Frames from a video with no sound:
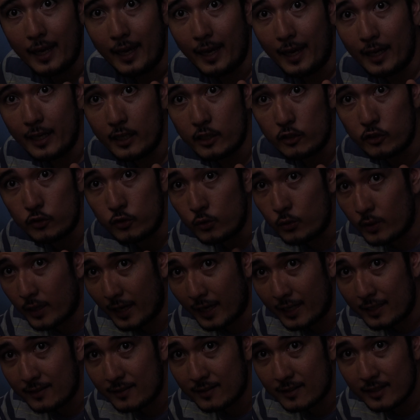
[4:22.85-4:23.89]
and you
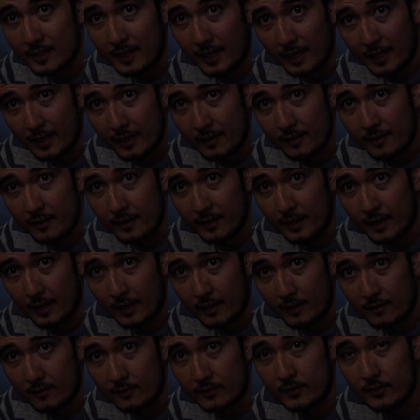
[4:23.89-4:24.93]
can't see anything
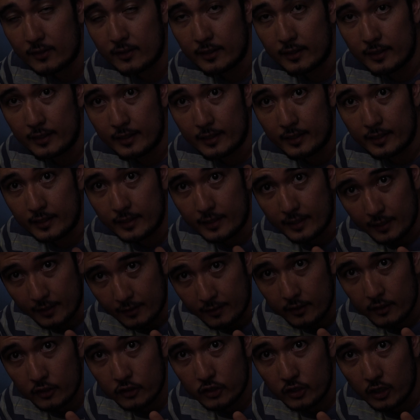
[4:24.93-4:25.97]
else in
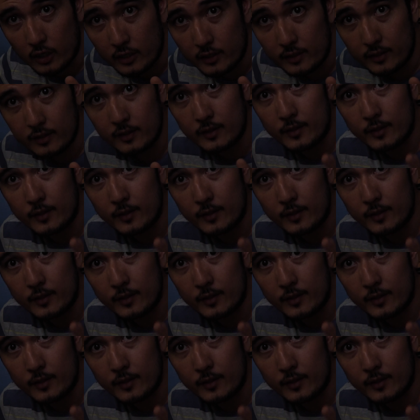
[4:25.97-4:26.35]
this shot